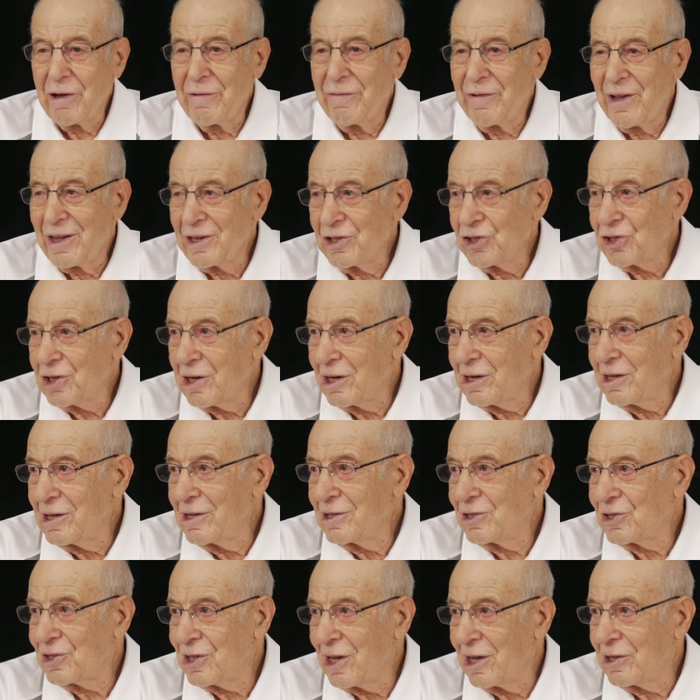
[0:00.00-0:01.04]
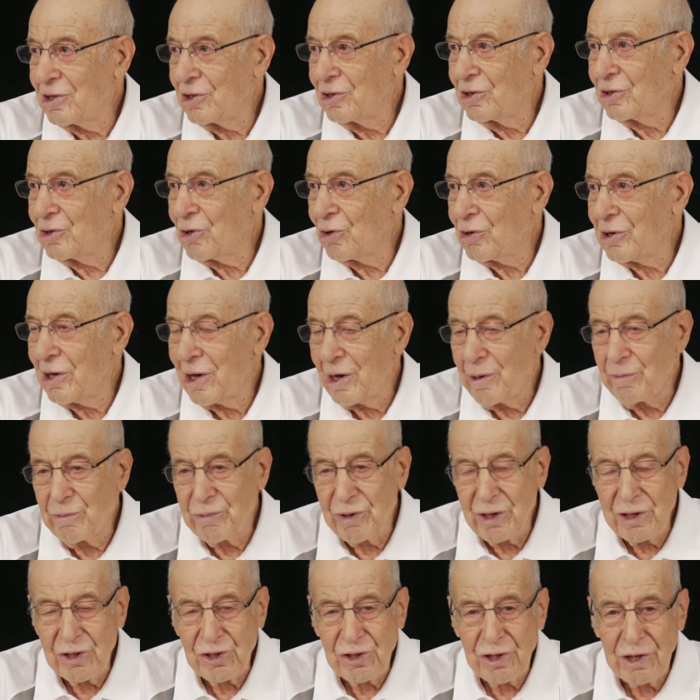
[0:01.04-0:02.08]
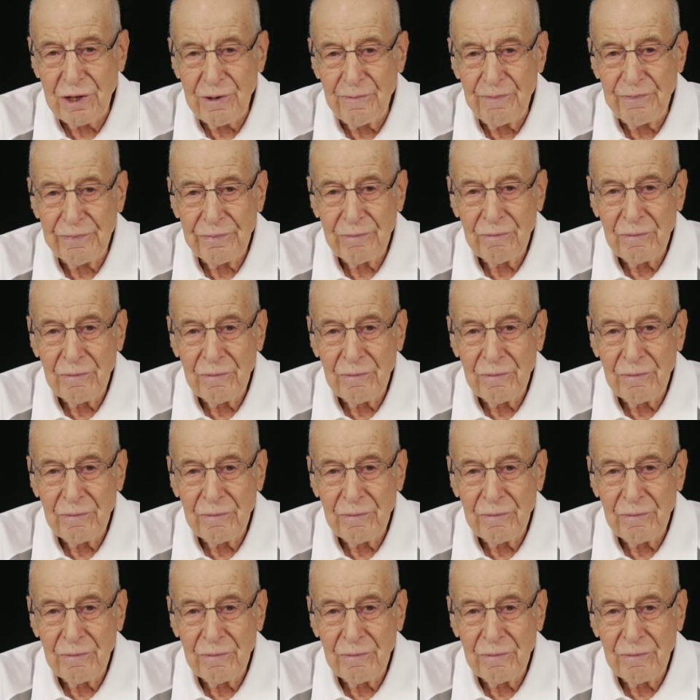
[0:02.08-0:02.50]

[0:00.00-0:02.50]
eventually sent to Camp Ritchie.